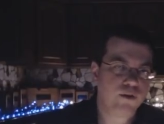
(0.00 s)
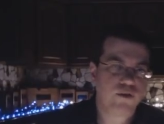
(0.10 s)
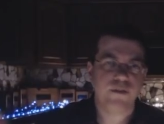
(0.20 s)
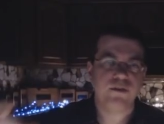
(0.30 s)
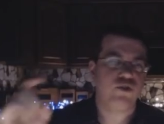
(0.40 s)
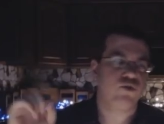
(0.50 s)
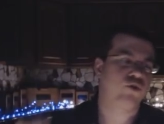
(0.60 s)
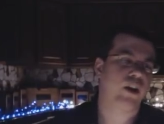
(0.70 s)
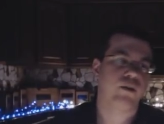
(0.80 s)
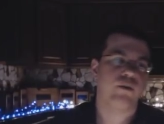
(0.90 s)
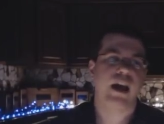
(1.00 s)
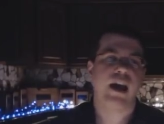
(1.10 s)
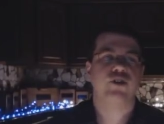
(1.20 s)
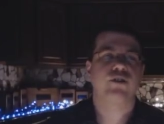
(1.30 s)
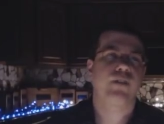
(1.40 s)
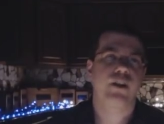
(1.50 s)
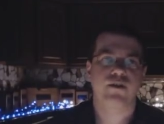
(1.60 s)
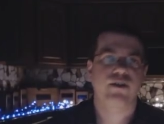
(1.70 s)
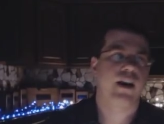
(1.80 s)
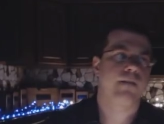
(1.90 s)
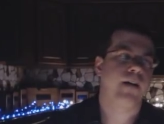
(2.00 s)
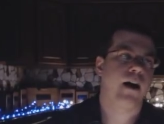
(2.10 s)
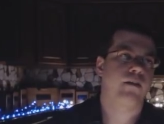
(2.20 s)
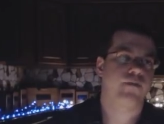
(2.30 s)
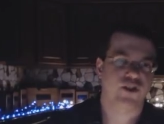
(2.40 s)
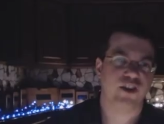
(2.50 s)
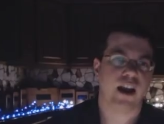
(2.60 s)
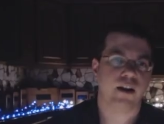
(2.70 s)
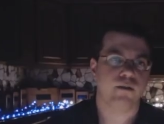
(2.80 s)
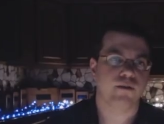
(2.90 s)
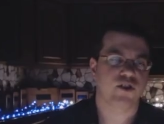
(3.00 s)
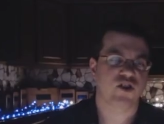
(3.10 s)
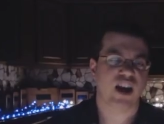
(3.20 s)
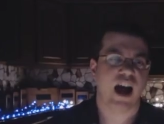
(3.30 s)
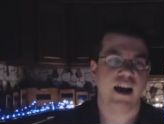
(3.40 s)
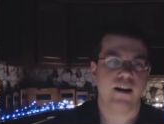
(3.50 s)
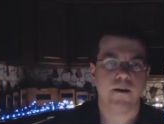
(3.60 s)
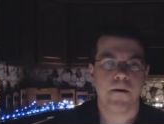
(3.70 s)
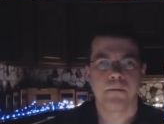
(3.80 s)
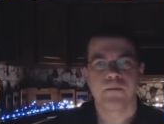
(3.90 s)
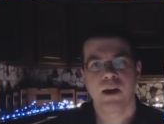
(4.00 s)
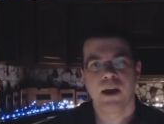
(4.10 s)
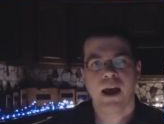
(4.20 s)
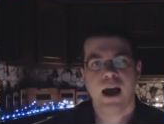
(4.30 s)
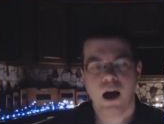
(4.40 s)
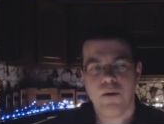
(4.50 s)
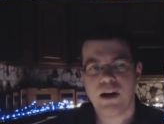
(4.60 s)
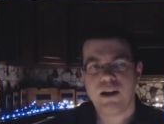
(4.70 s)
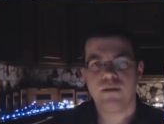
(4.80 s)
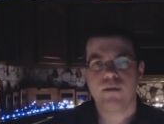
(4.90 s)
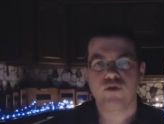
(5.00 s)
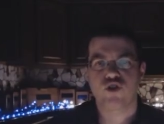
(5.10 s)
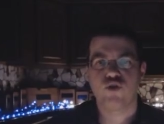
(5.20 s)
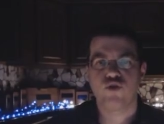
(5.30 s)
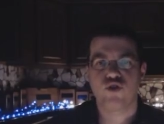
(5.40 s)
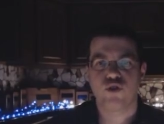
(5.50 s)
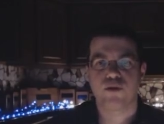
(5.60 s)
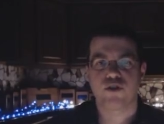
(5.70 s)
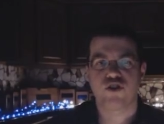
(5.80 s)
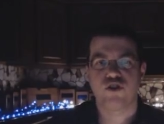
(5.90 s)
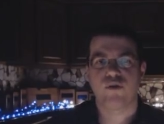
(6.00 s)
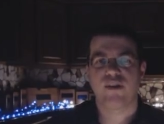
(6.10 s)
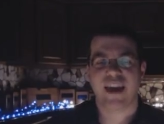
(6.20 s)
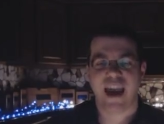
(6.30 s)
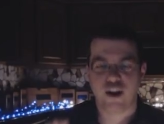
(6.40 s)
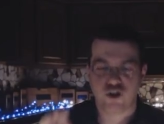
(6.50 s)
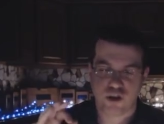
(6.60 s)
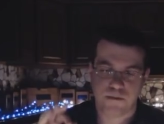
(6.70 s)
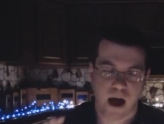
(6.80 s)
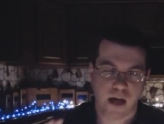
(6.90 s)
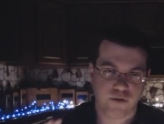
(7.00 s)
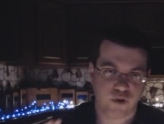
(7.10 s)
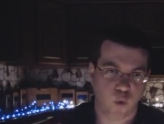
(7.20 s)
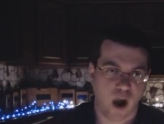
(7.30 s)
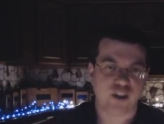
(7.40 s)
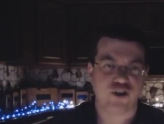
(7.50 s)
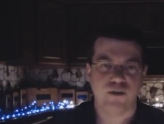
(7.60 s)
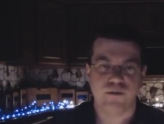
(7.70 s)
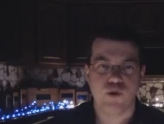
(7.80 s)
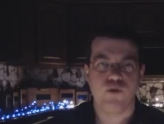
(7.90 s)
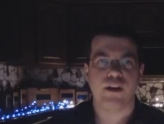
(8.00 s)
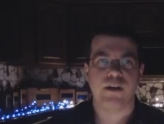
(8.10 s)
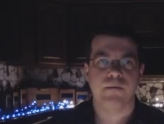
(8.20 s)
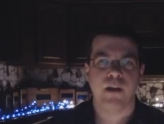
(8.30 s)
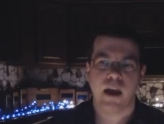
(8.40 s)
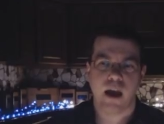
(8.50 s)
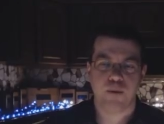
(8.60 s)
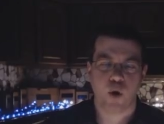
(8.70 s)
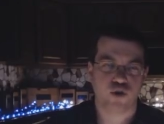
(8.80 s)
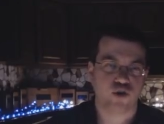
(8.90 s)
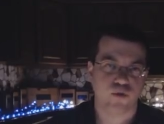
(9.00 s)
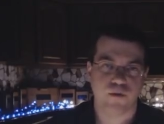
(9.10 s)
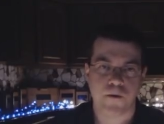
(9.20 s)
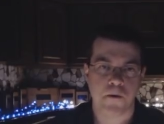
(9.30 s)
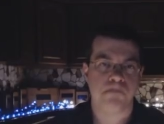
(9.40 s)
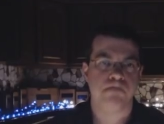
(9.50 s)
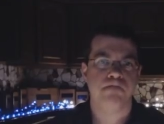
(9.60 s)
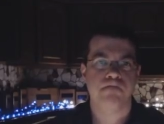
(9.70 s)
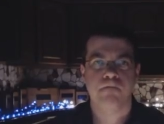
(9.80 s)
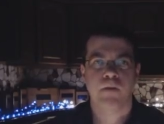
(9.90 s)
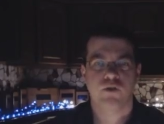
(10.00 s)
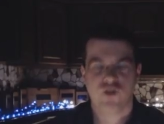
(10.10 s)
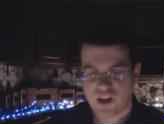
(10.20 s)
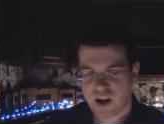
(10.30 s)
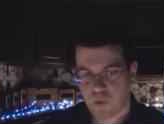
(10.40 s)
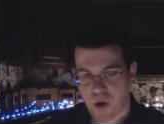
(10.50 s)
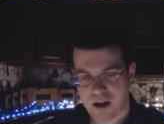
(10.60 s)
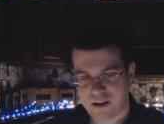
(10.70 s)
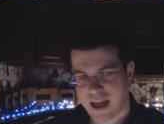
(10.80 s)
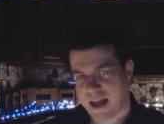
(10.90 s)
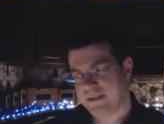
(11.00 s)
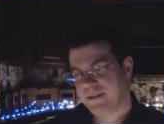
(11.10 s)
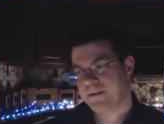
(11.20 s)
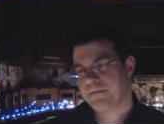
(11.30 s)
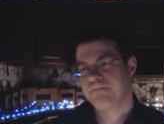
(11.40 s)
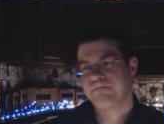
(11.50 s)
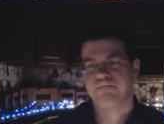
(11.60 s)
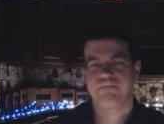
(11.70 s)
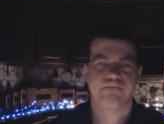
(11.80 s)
Of those fifty-two trailer reaction videos that I found for Sadako versus. Kayako, how many of those YouTubers do you think actually bothered to watch the movie and post a review? Just take a wild guess.